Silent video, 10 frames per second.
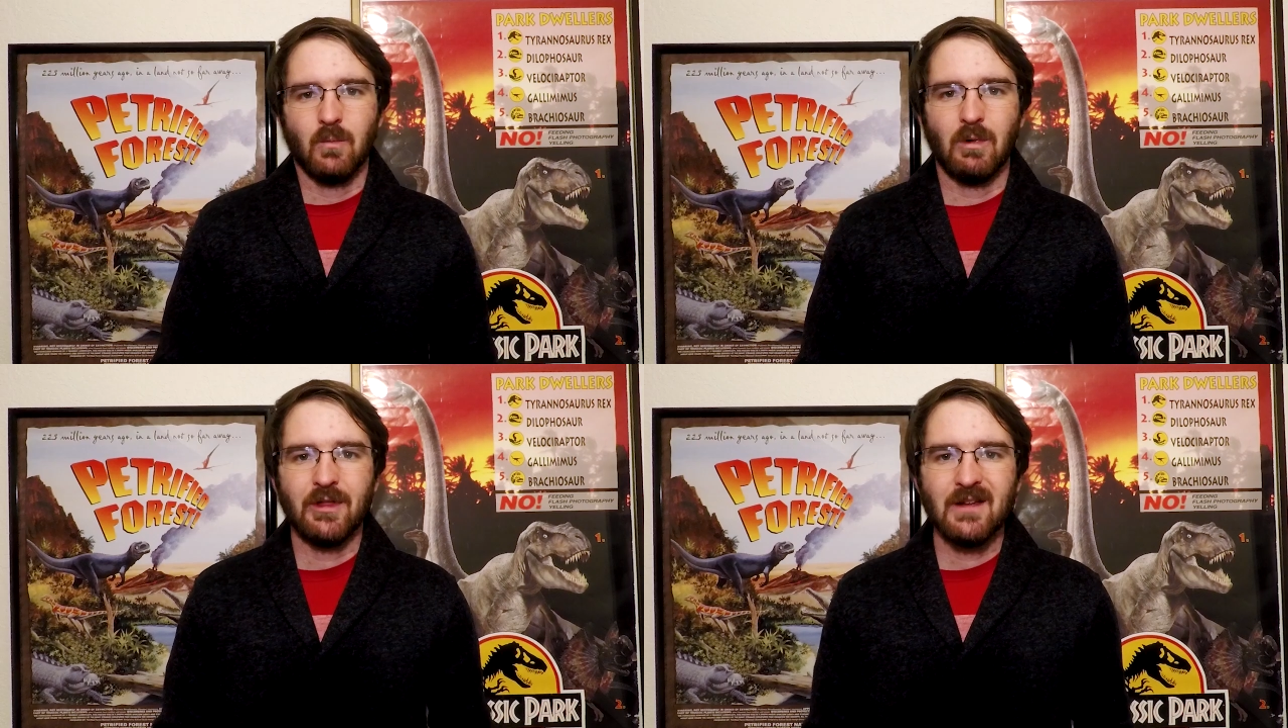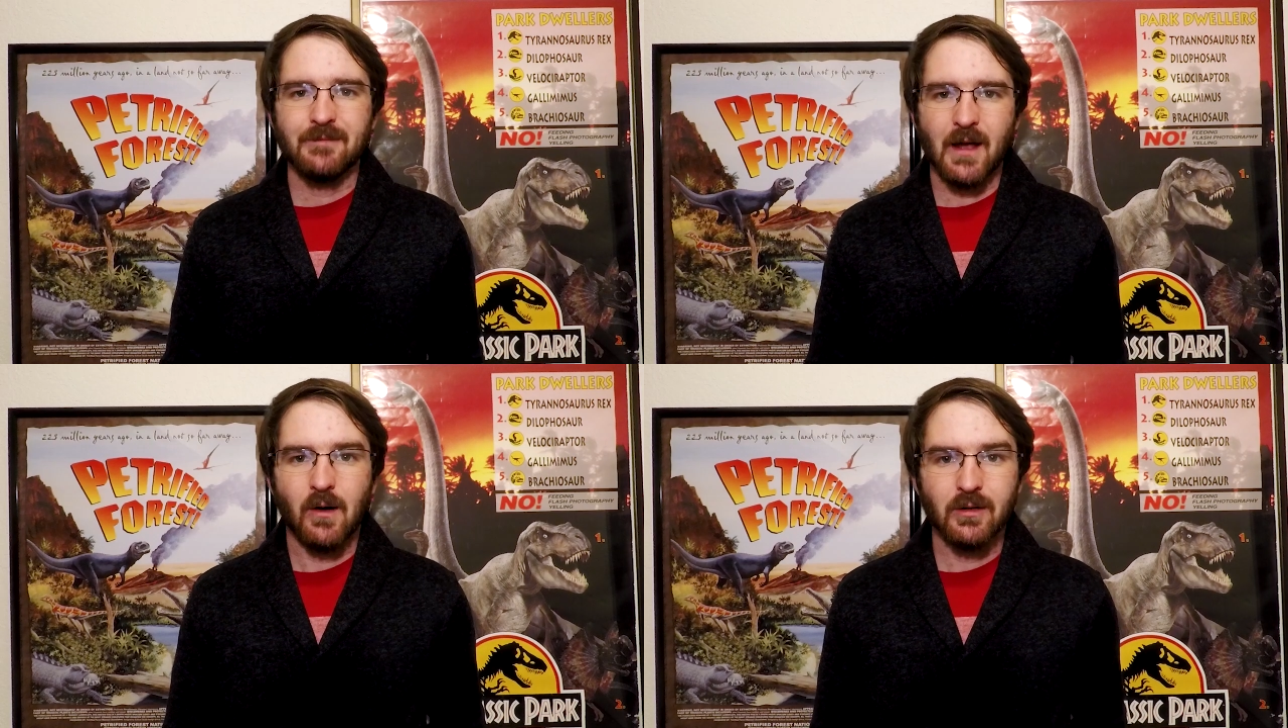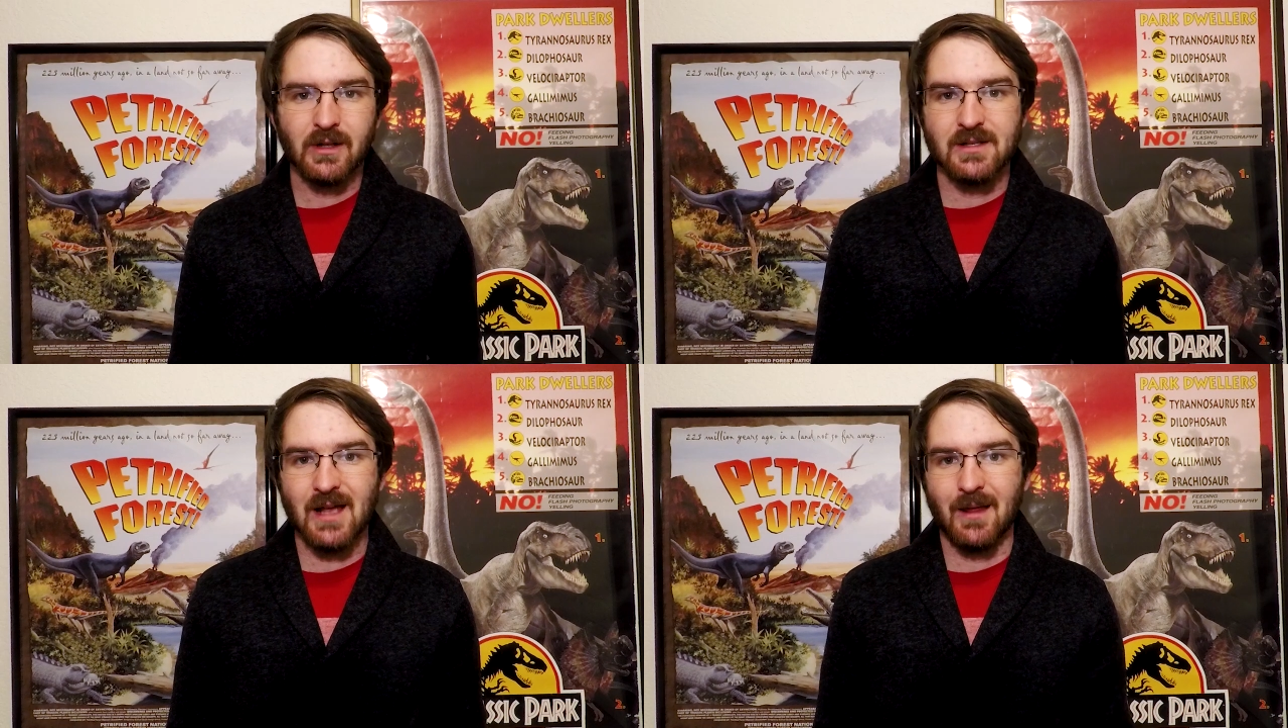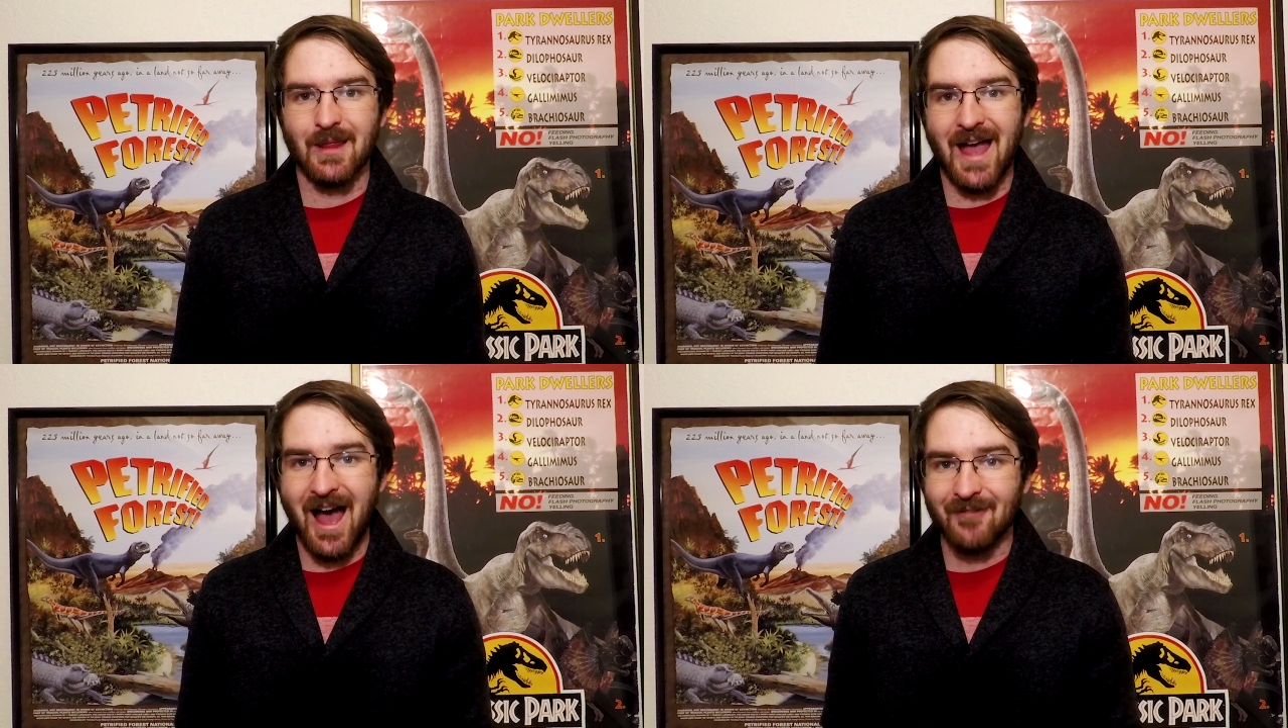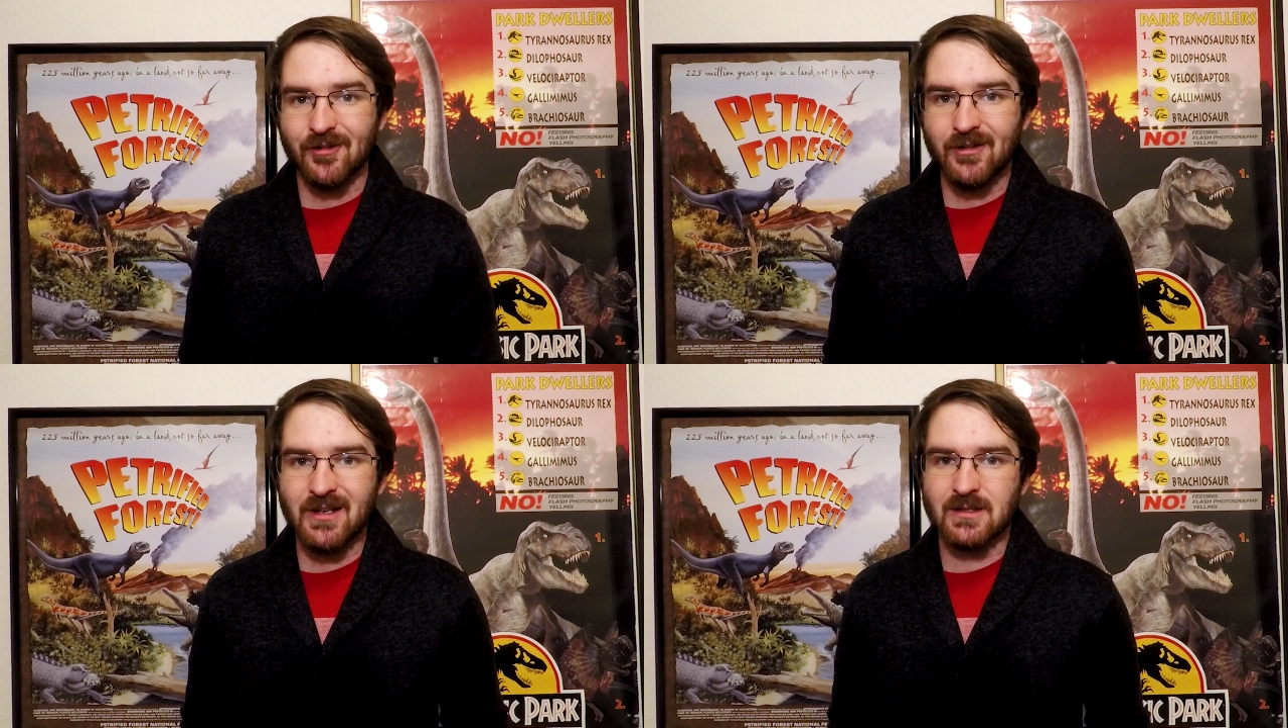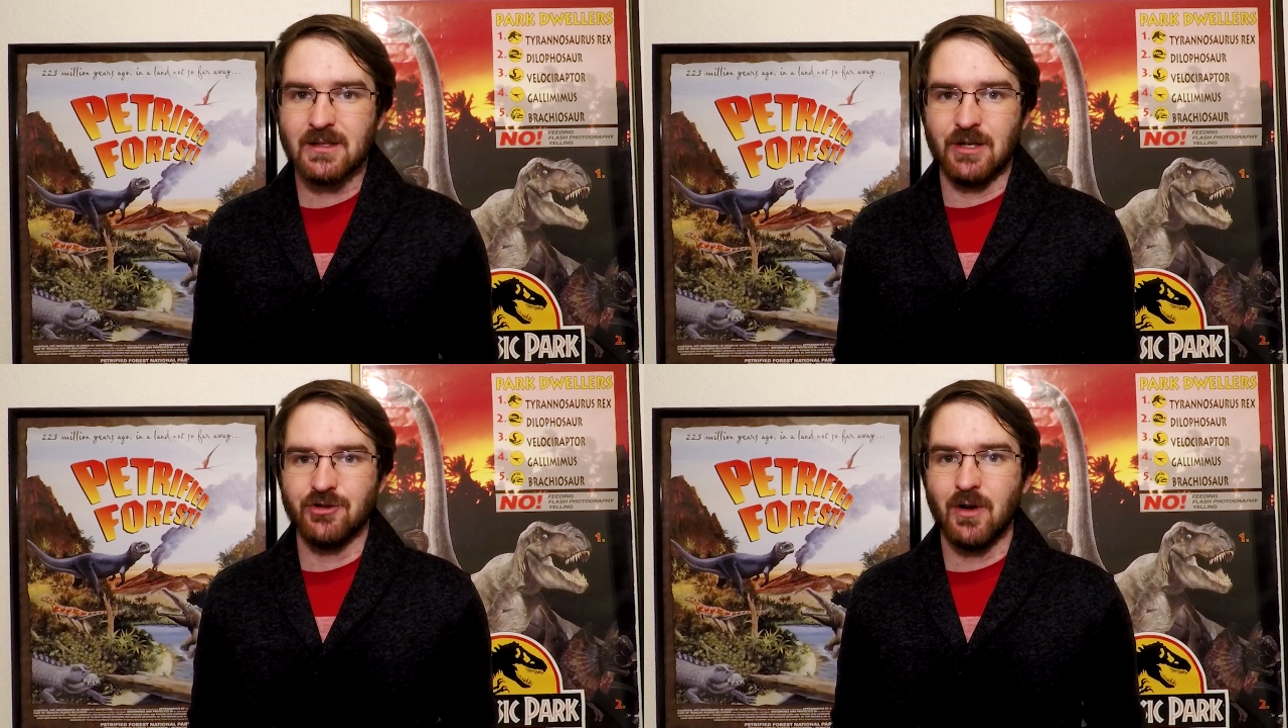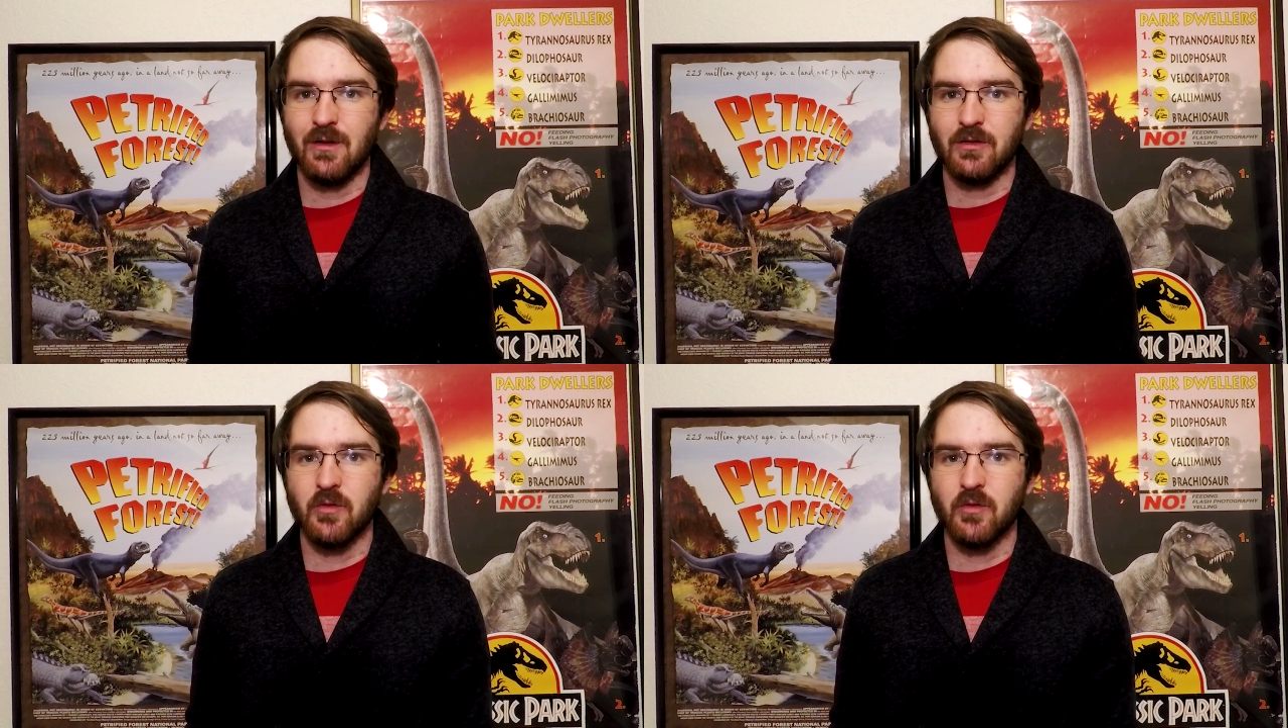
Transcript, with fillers: What they found is that after the extinction,